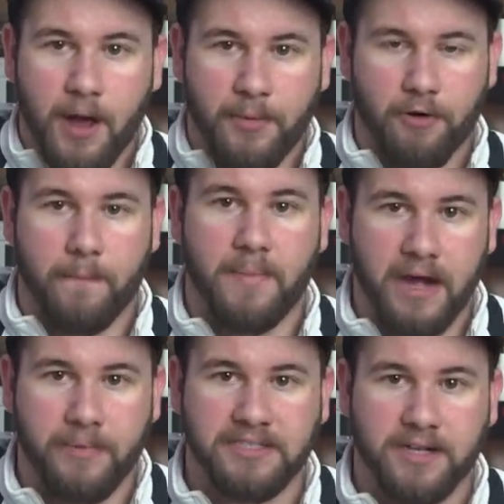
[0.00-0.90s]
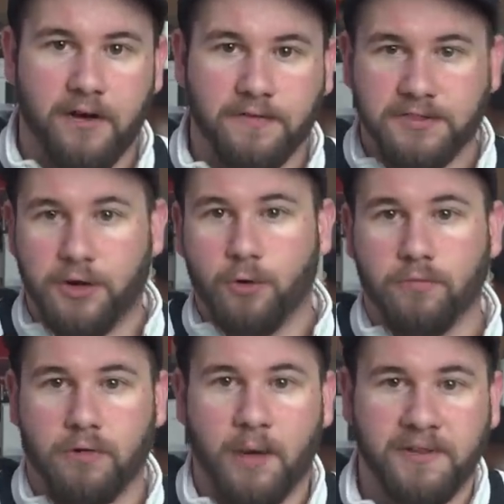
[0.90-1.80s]
I'm gonna remind myself.
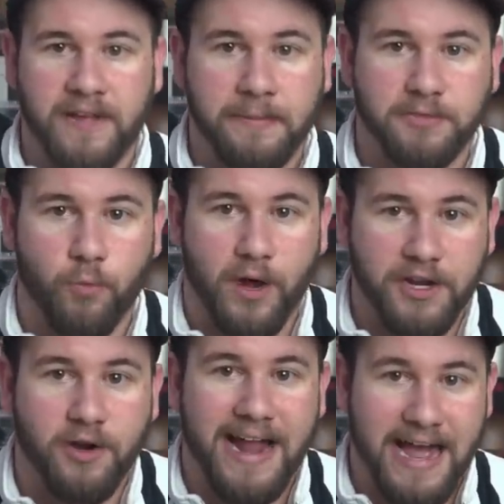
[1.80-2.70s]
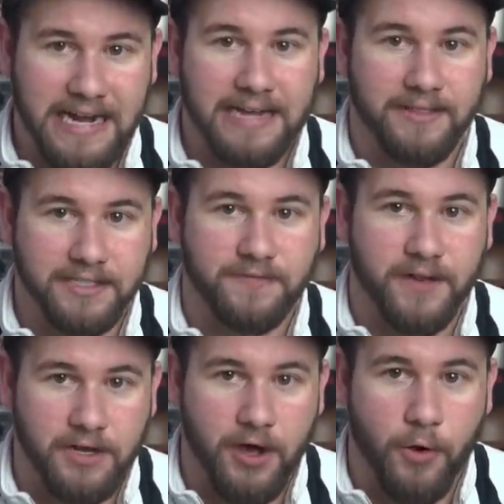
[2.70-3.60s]
So Robbie Vapes, when you're editing this
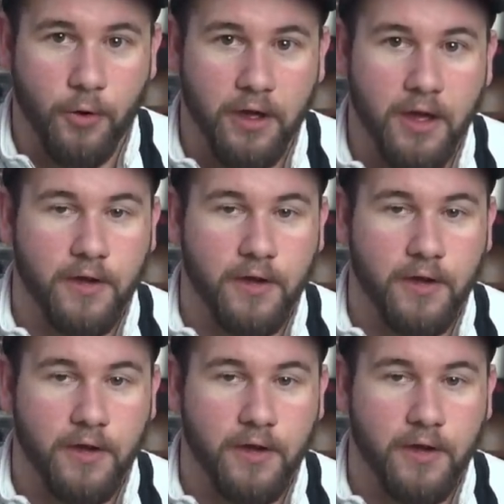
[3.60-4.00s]
video,